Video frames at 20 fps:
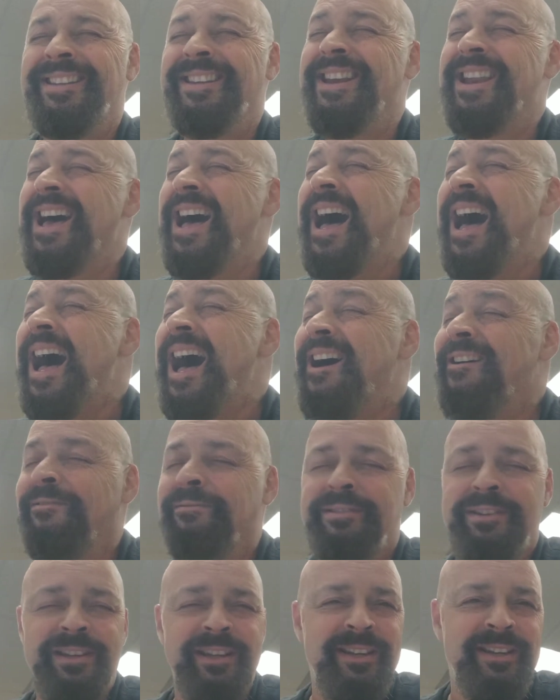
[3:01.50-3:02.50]
no
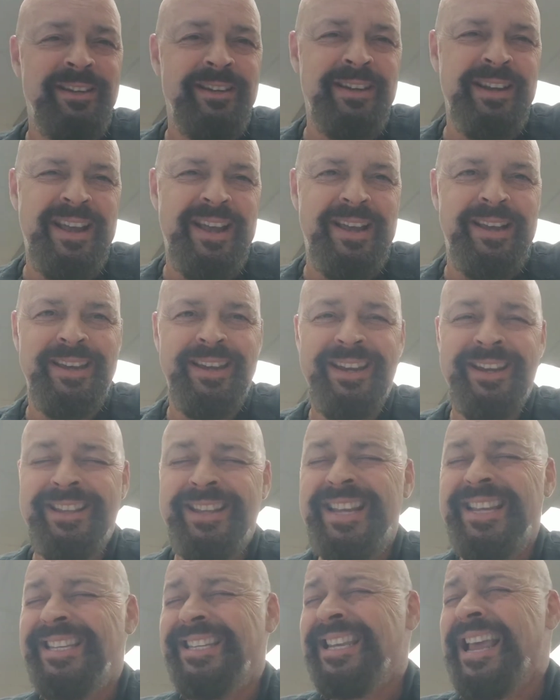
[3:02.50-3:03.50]
denying
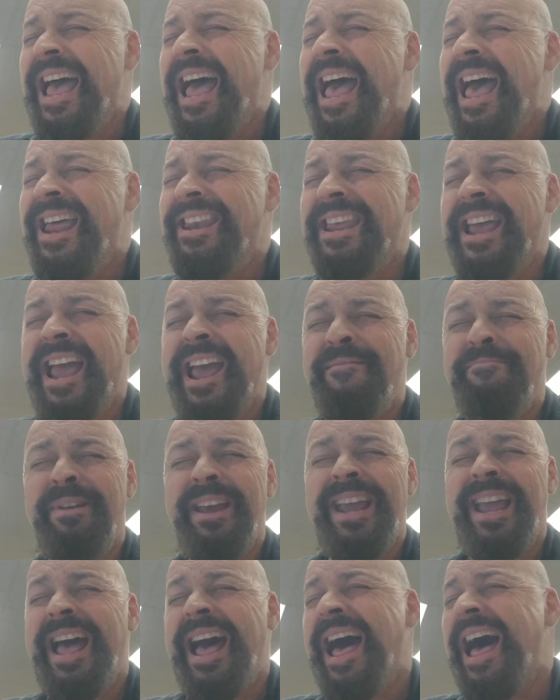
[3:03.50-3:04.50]
that's setting
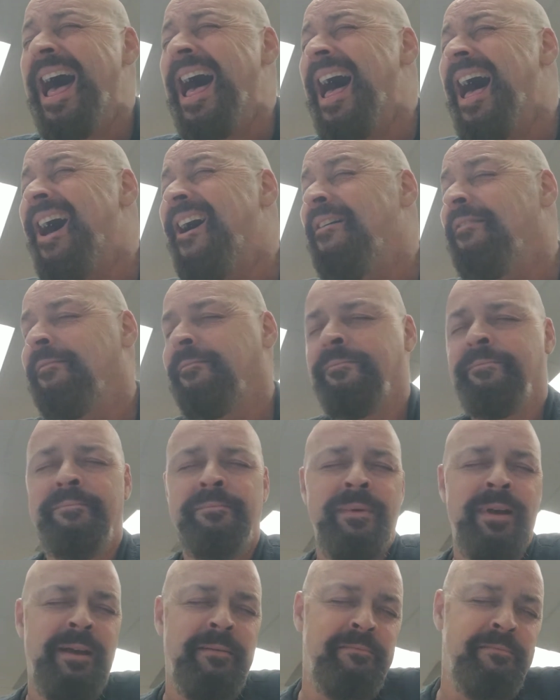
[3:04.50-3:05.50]
me out of
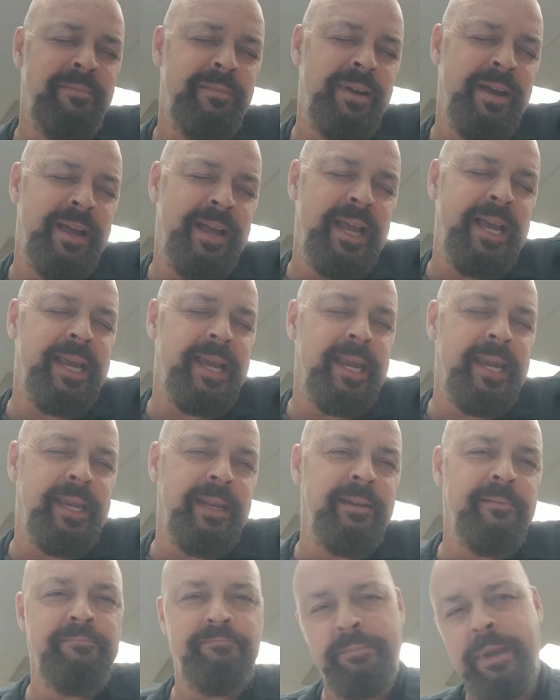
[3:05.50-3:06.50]
my
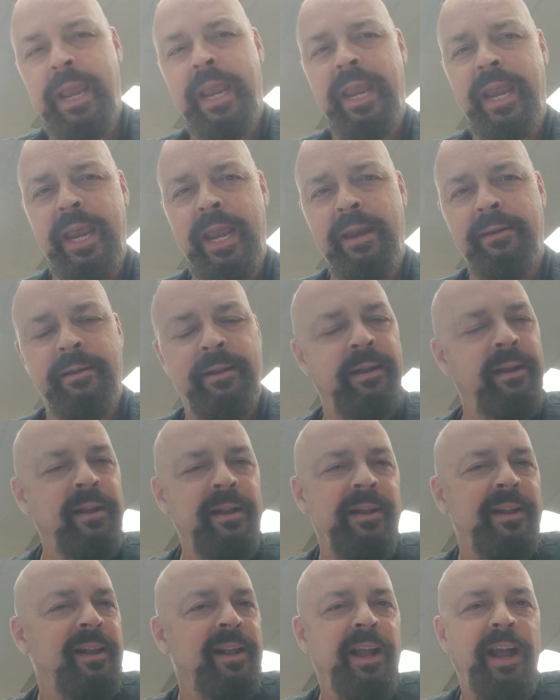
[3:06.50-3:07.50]
mind, man.
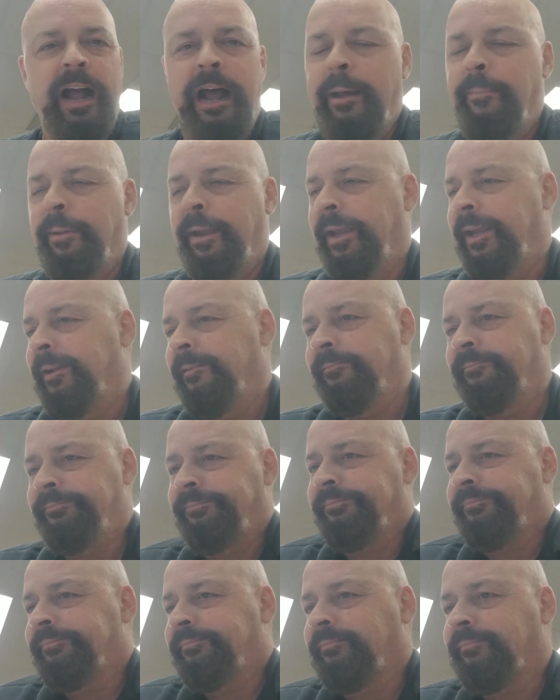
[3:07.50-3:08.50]
I mean,
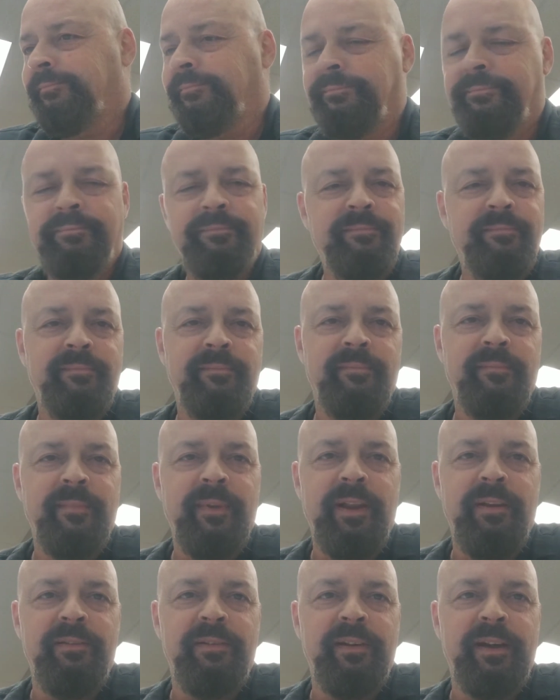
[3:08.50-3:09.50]

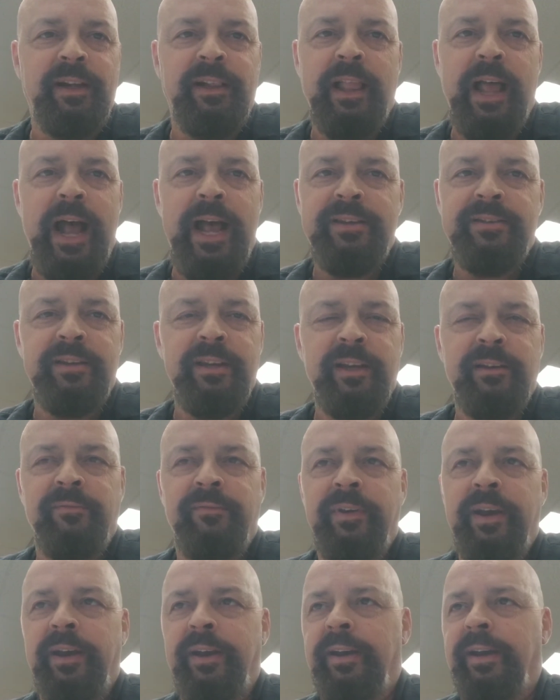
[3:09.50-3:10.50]
classic,
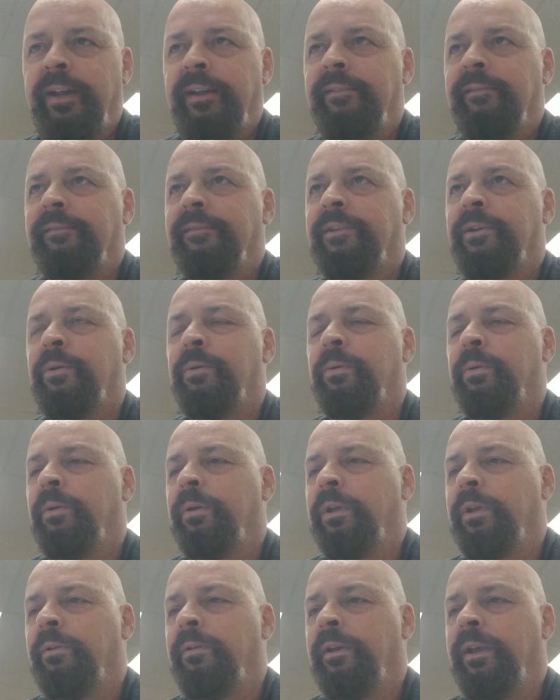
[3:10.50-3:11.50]
very cool,
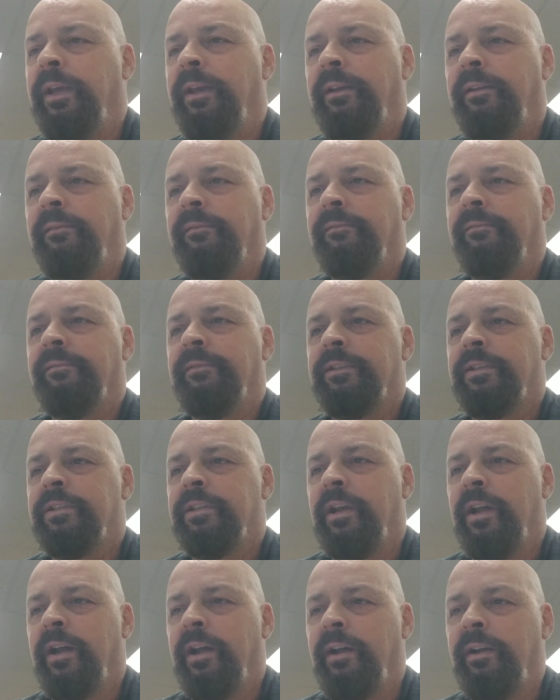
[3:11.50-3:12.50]
unique
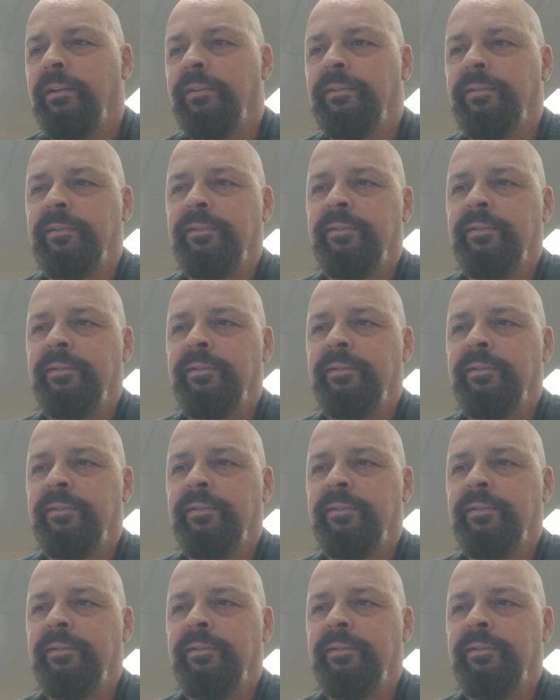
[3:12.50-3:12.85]
song.